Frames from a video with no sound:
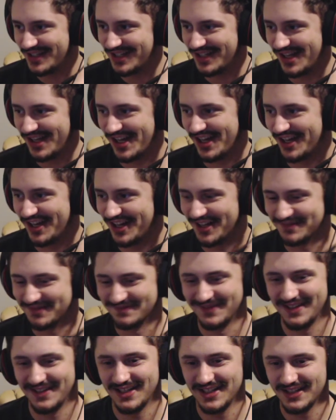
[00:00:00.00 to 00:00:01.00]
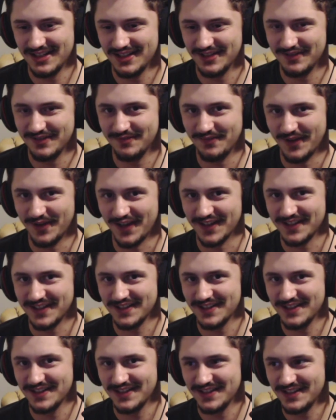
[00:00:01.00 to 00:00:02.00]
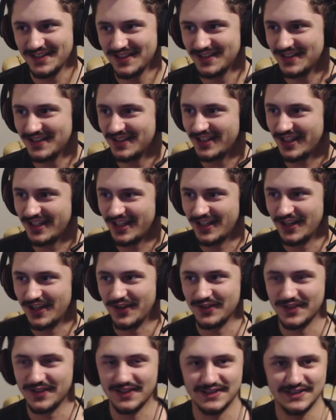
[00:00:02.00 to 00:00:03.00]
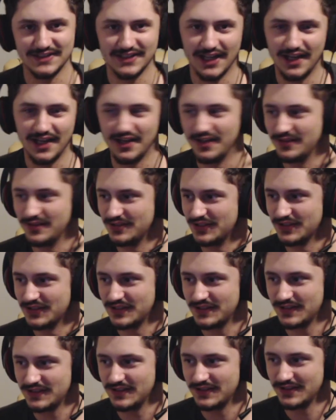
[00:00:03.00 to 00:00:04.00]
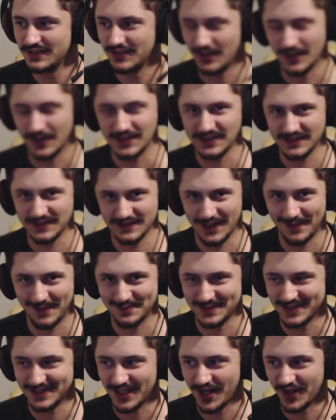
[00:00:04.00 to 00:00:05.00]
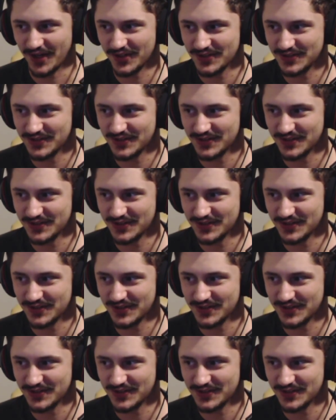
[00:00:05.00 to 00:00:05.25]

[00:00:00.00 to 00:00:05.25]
Um. But, you know, let's uh, just go ahead and stop it there.